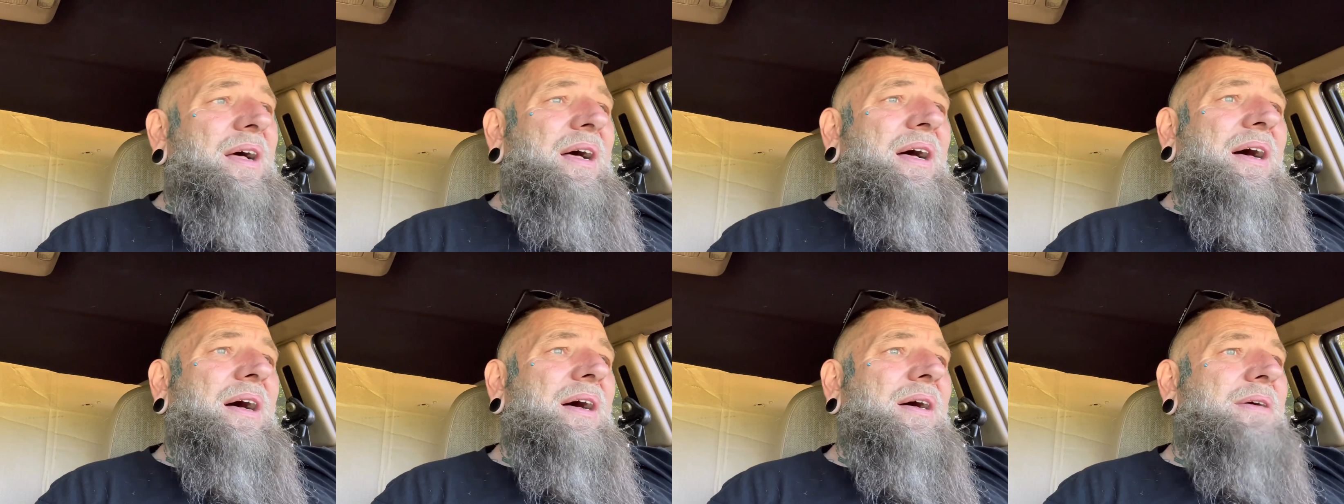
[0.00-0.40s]

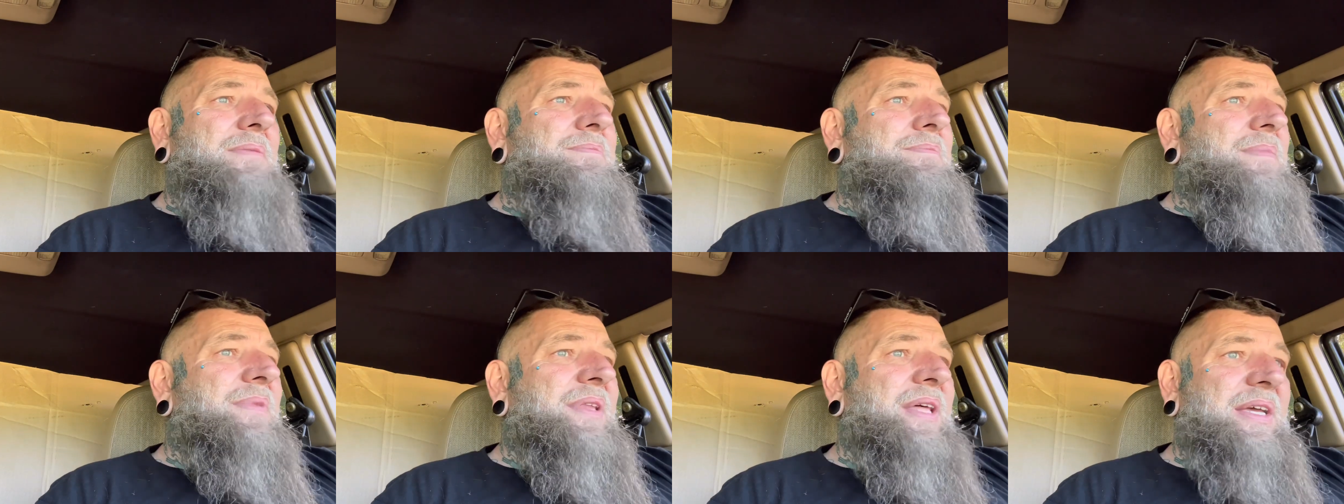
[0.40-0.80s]
Uh,
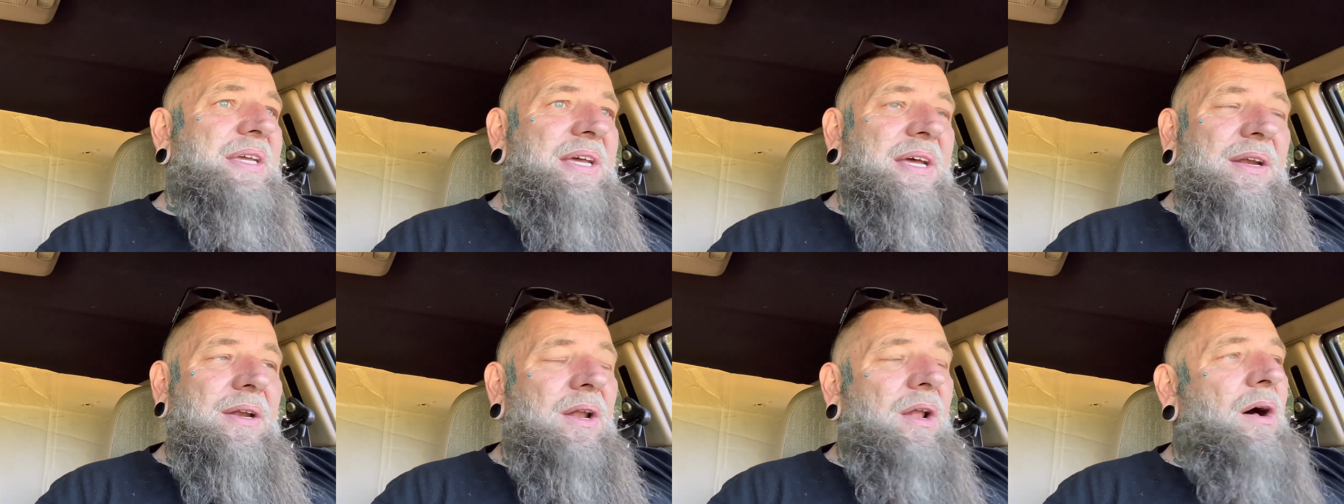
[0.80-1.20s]
the
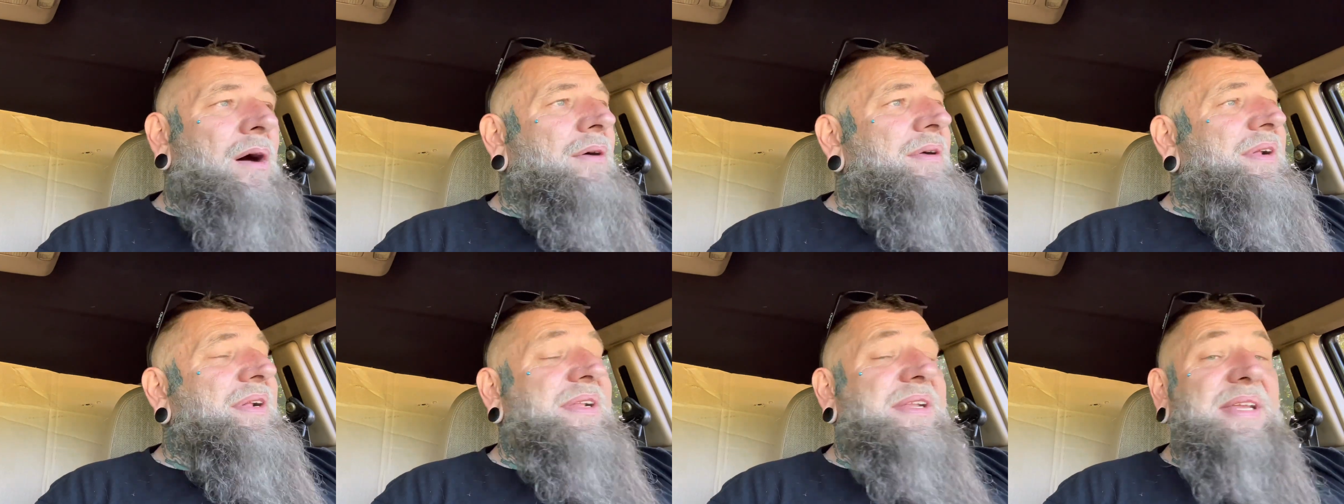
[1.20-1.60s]

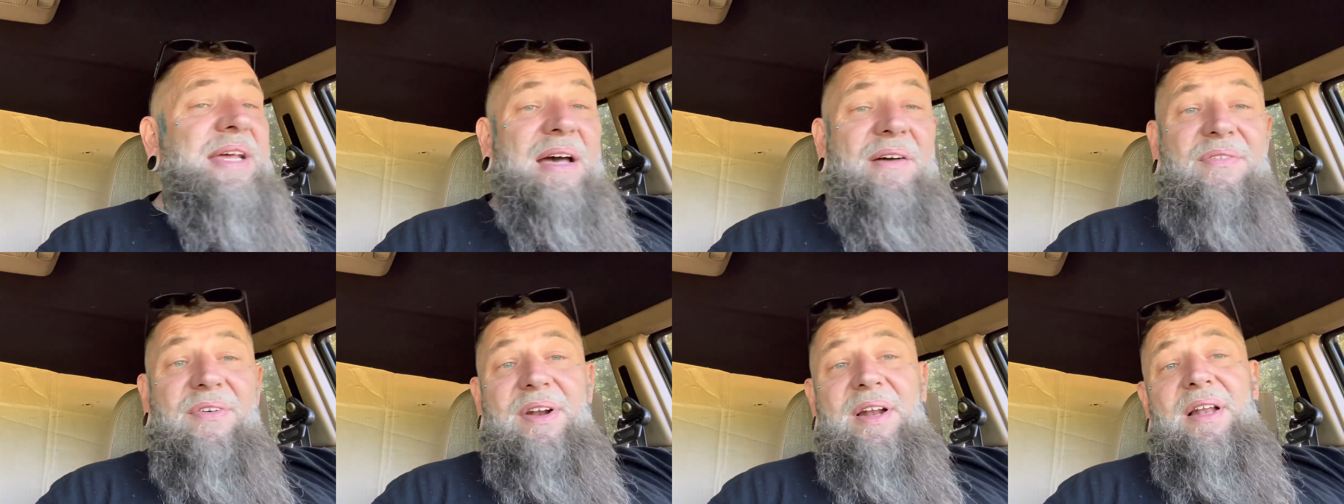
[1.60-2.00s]
Yinlongs
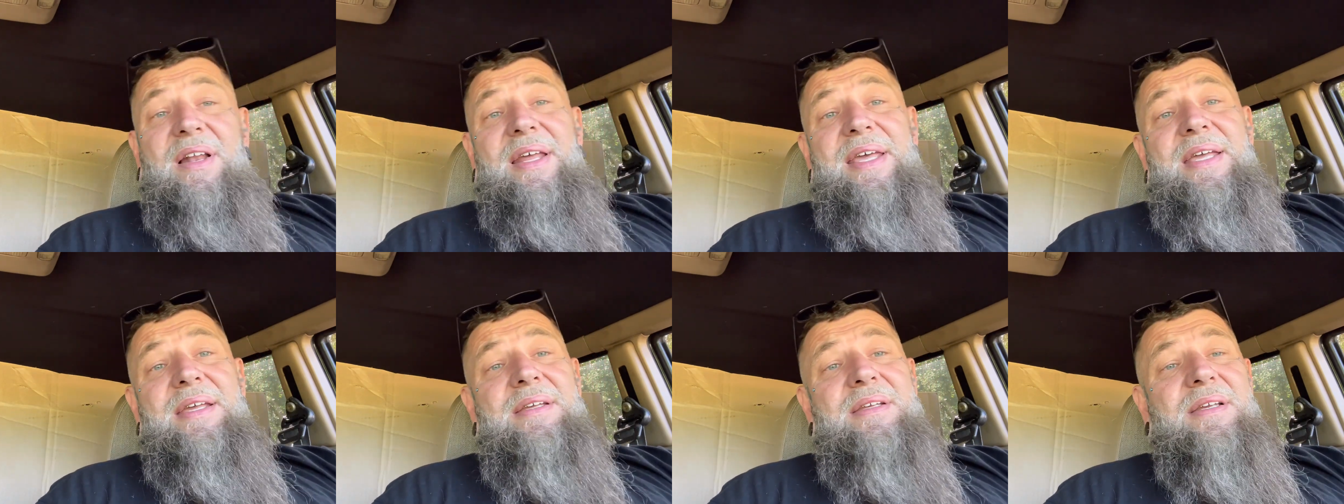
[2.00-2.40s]

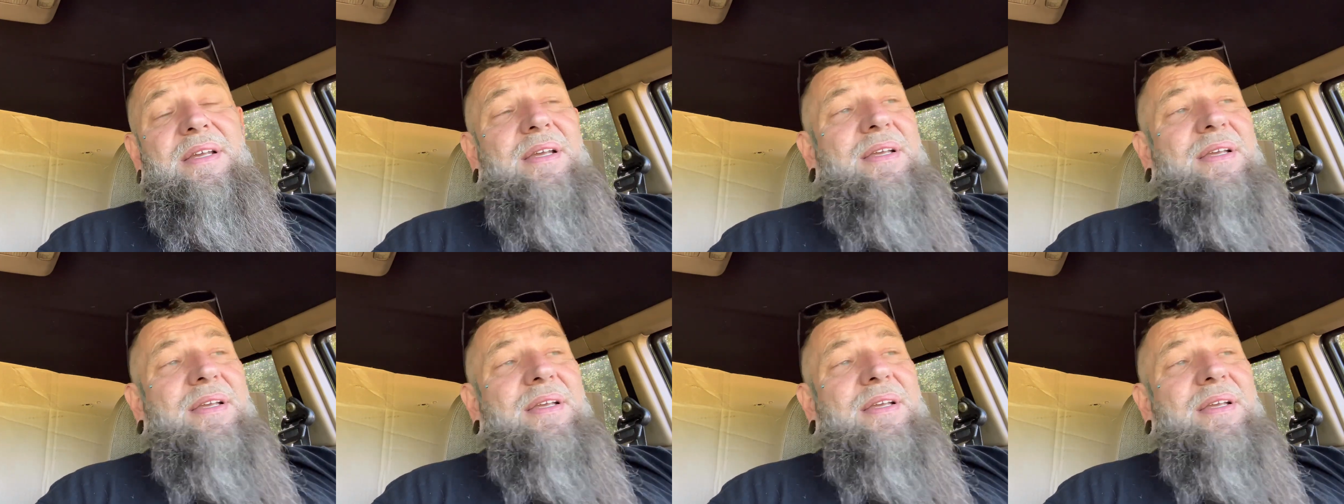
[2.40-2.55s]
definitely.